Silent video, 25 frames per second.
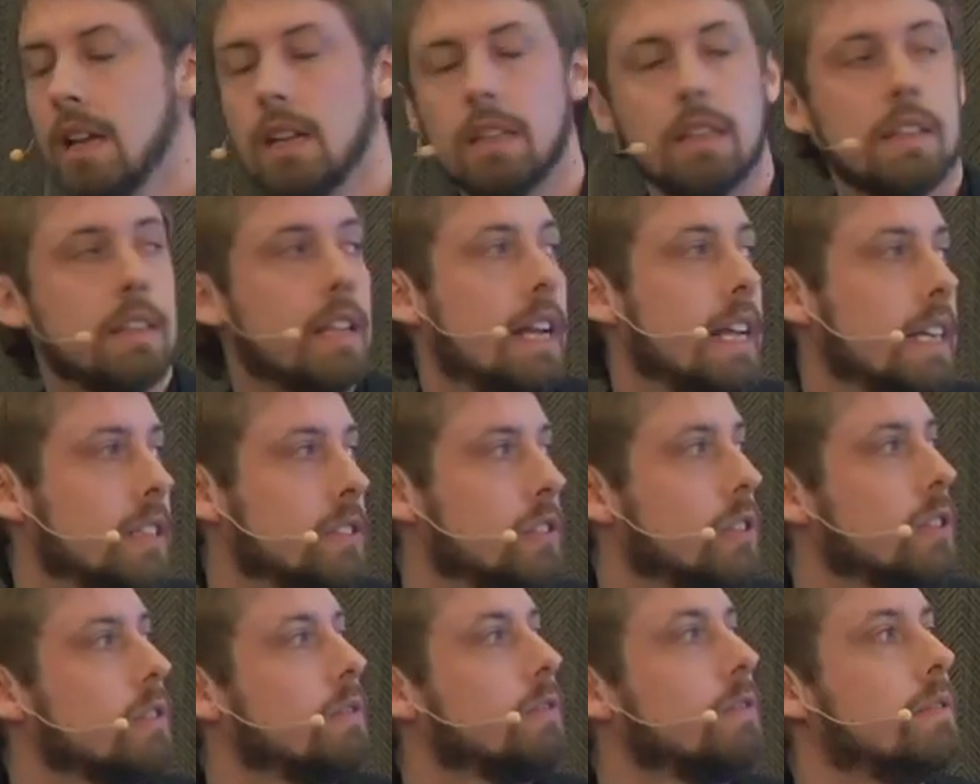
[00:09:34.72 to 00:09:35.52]
And the next
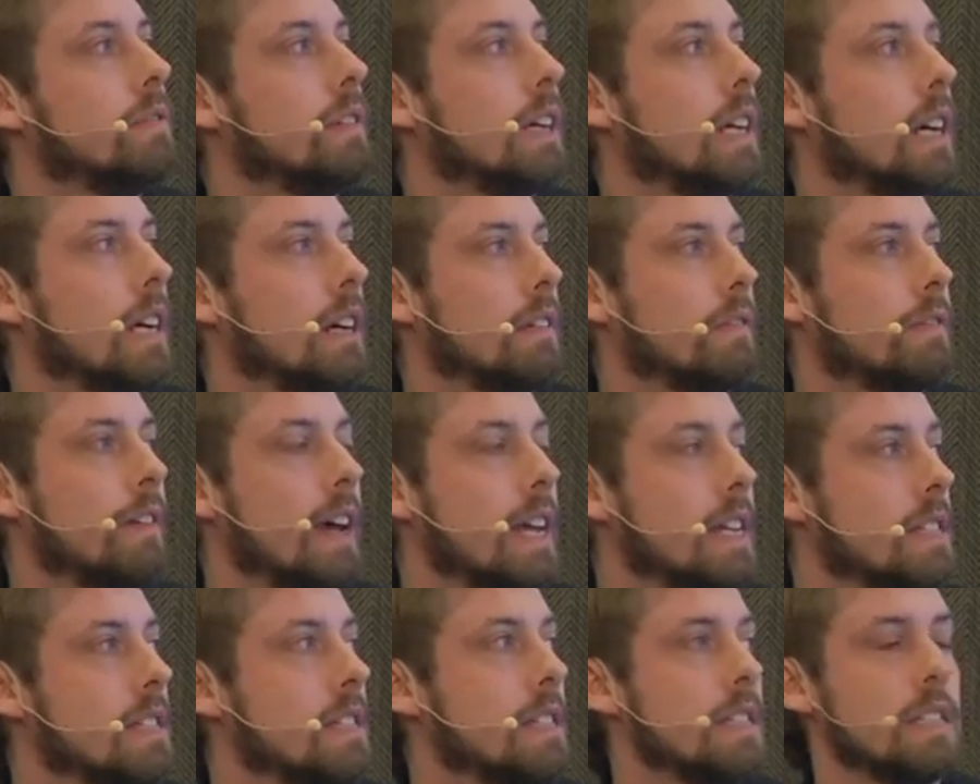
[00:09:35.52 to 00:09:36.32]
sort of
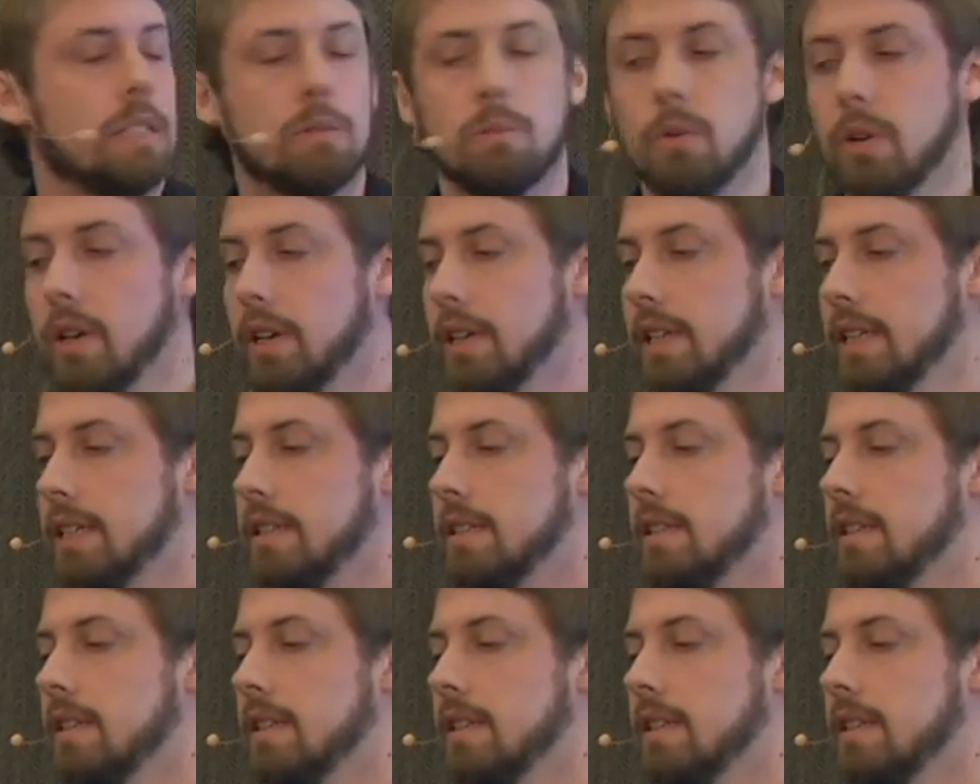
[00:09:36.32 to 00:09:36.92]
phase in this work is